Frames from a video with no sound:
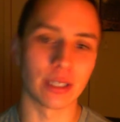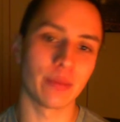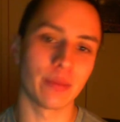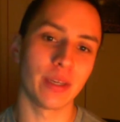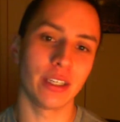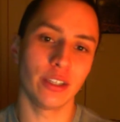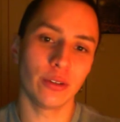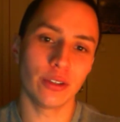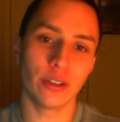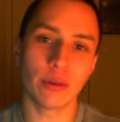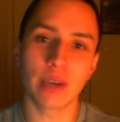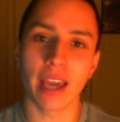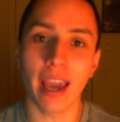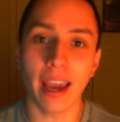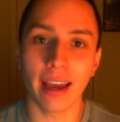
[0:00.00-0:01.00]
I mean, you
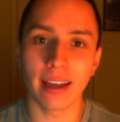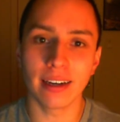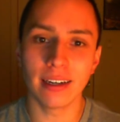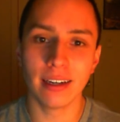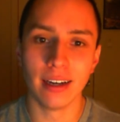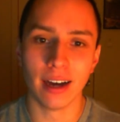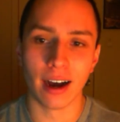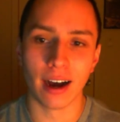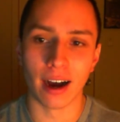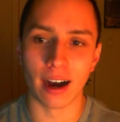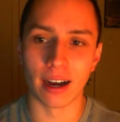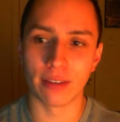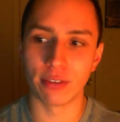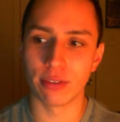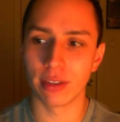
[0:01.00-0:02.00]
can
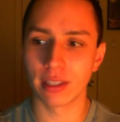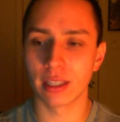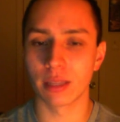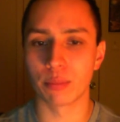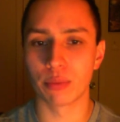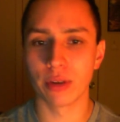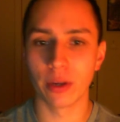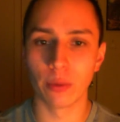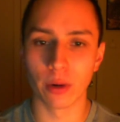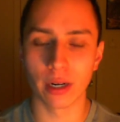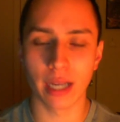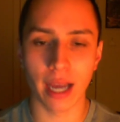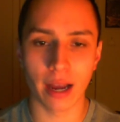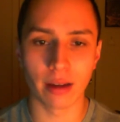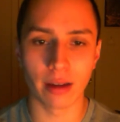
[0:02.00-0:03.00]
if you think that the
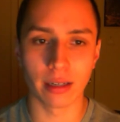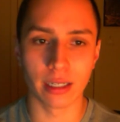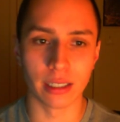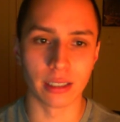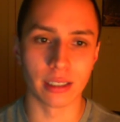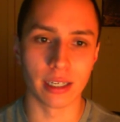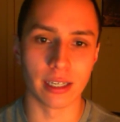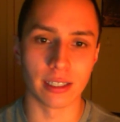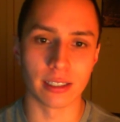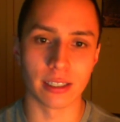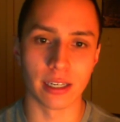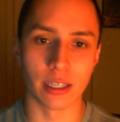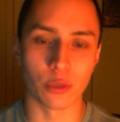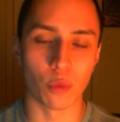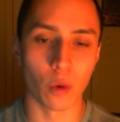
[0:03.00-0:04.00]
pre-workout
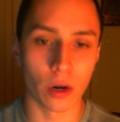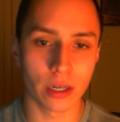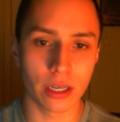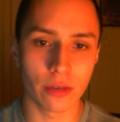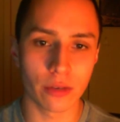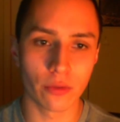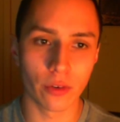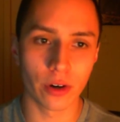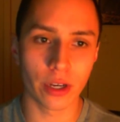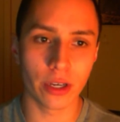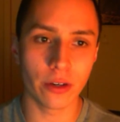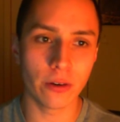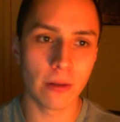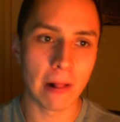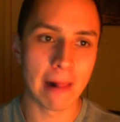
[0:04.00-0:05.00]
is working for
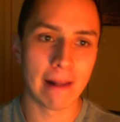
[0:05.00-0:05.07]
you,